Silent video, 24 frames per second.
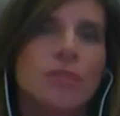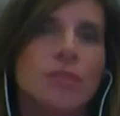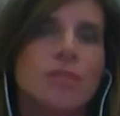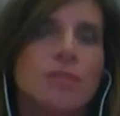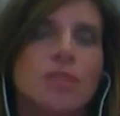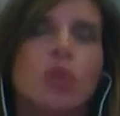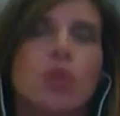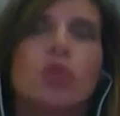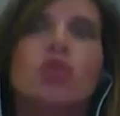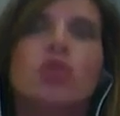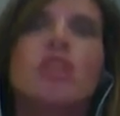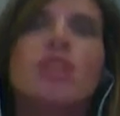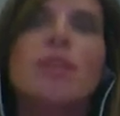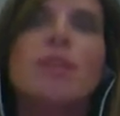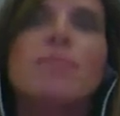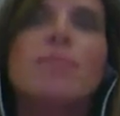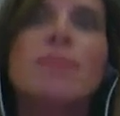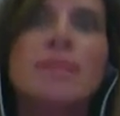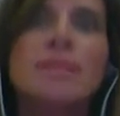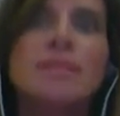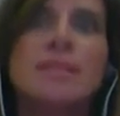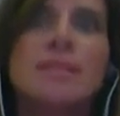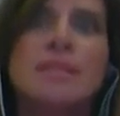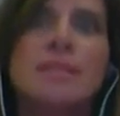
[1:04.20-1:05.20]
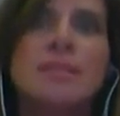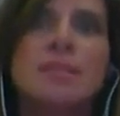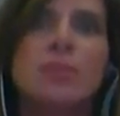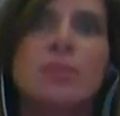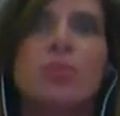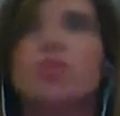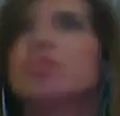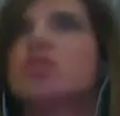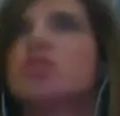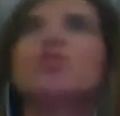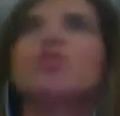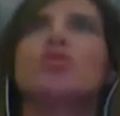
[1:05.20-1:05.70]
it's her limbic system,
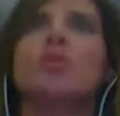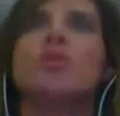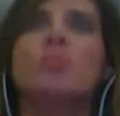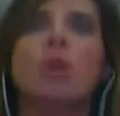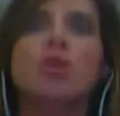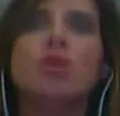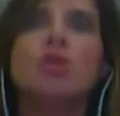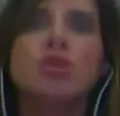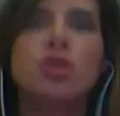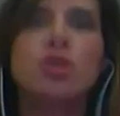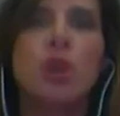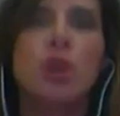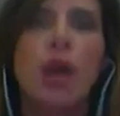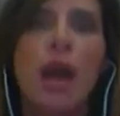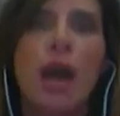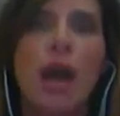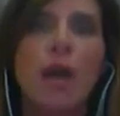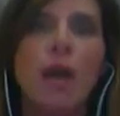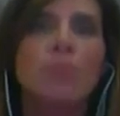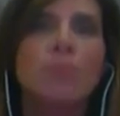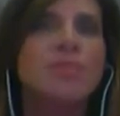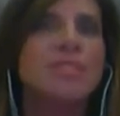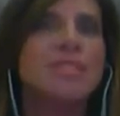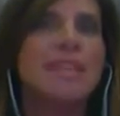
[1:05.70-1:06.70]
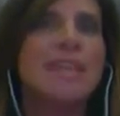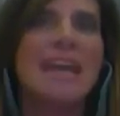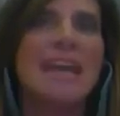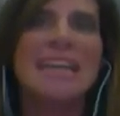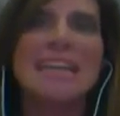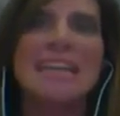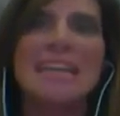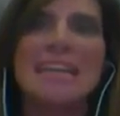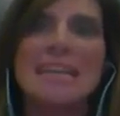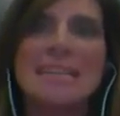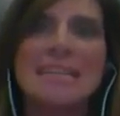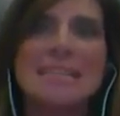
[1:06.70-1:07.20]
which is your emotional hub, just kind
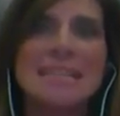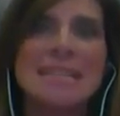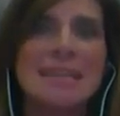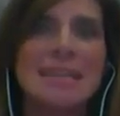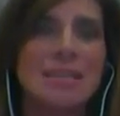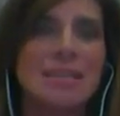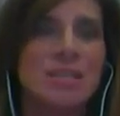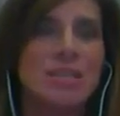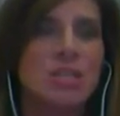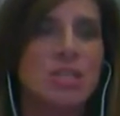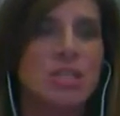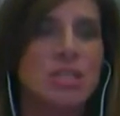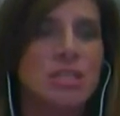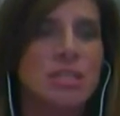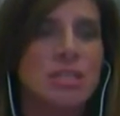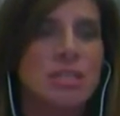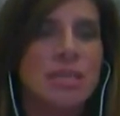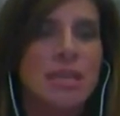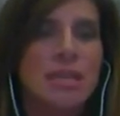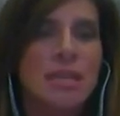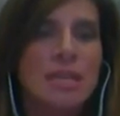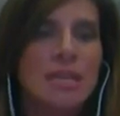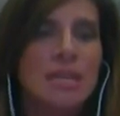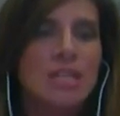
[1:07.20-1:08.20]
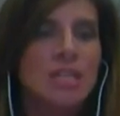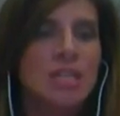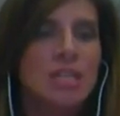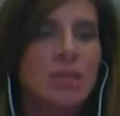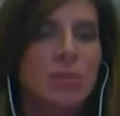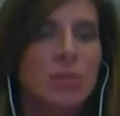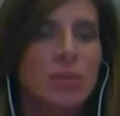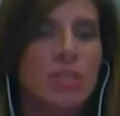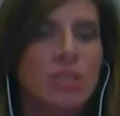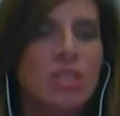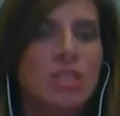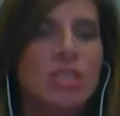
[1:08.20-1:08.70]
of kicks in. And
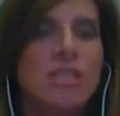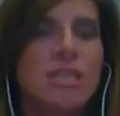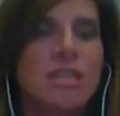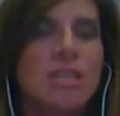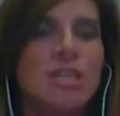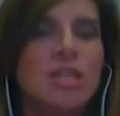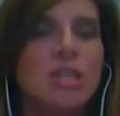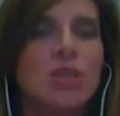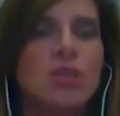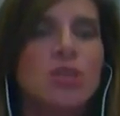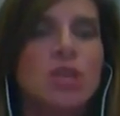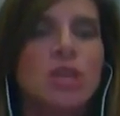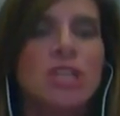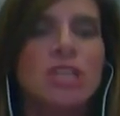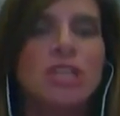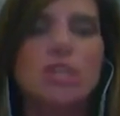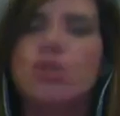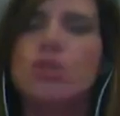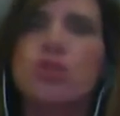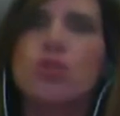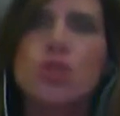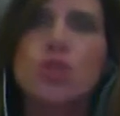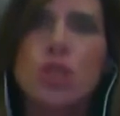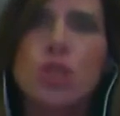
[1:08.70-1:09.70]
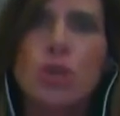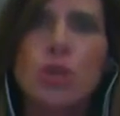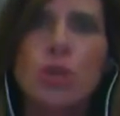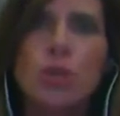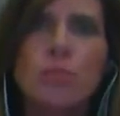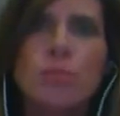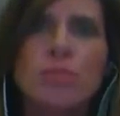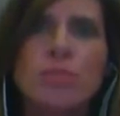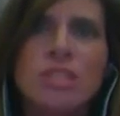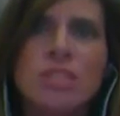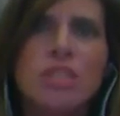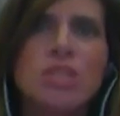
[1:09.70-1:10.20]
what did she say? She goes, did you shoot
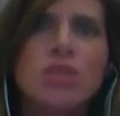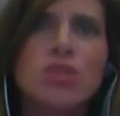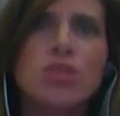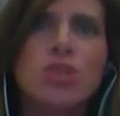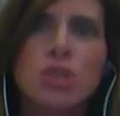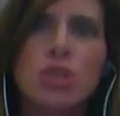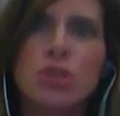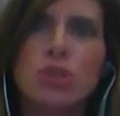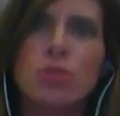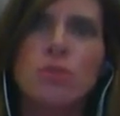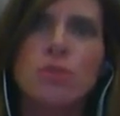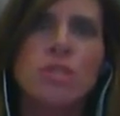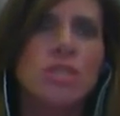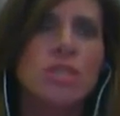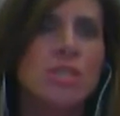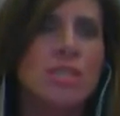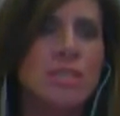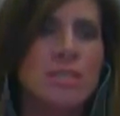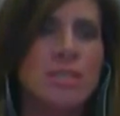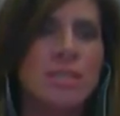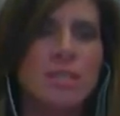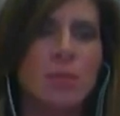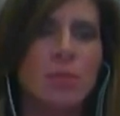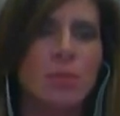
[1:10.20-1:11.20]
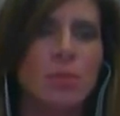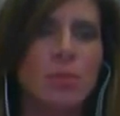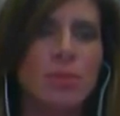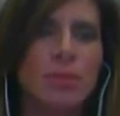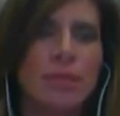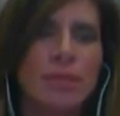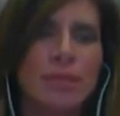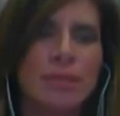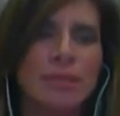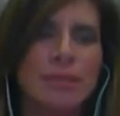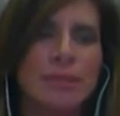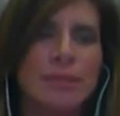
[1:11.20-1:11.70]
him? Did you shoot him? And she says that
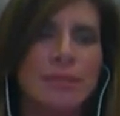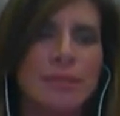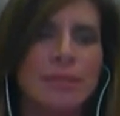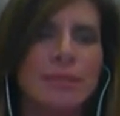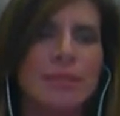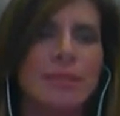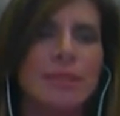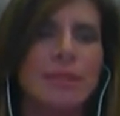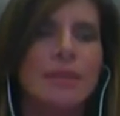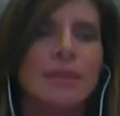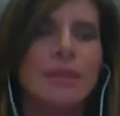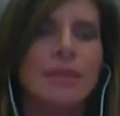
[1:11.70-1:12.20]
repeatedly.